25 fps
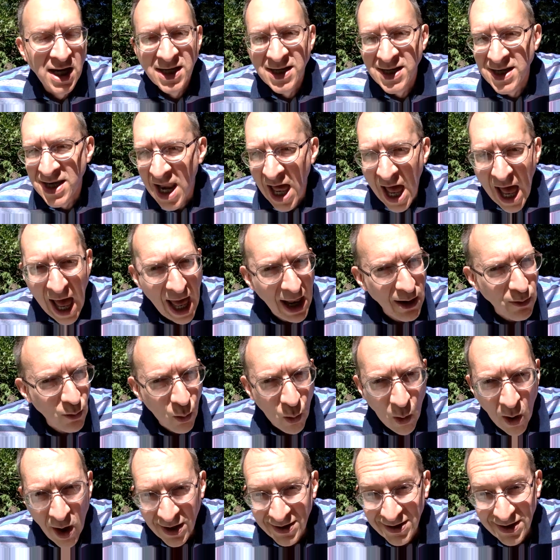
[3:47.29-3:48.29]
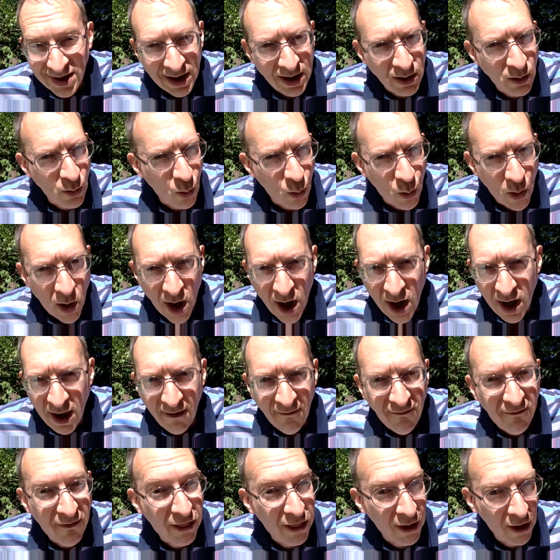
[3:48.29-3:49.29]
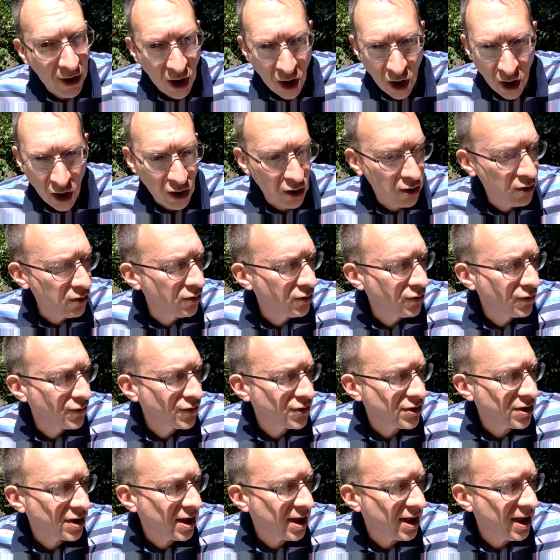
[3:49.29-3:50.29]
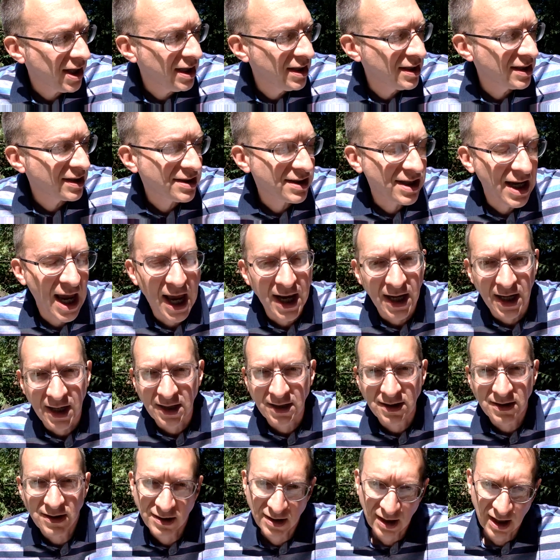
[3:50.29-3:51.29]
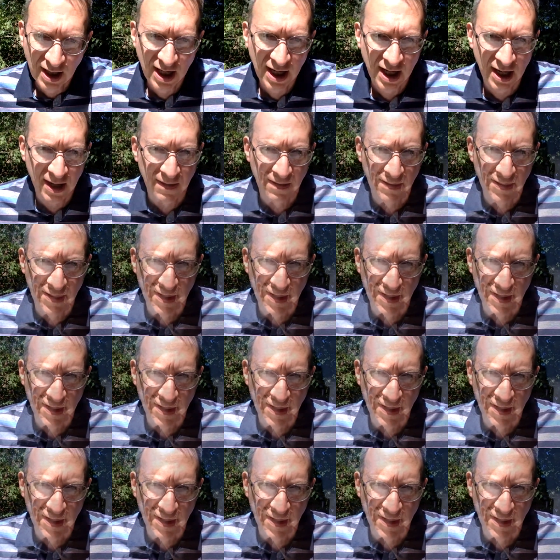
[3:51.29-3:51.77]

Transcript: Not wanting one of those, he decided to end